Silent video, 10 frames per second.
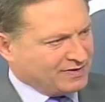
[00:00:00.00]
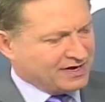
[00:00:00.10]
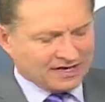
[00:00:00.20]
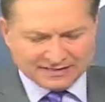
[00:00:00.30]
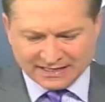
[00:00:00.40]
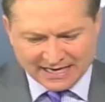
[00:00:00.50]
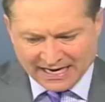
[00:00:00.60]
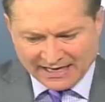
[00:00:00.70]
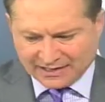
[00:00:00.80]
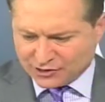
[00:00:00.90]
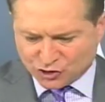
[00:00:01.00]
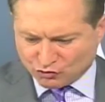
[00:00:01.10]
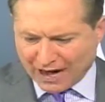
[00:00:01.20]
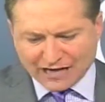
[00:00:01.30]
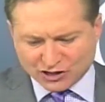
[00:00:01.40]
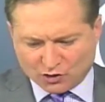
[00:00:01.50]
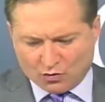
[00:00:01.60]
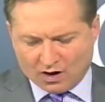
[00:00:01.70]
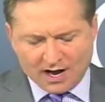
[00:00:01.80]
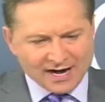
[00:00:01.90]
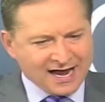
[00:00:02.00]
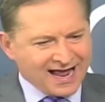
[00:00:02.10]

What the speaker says: Because it's a tragic one,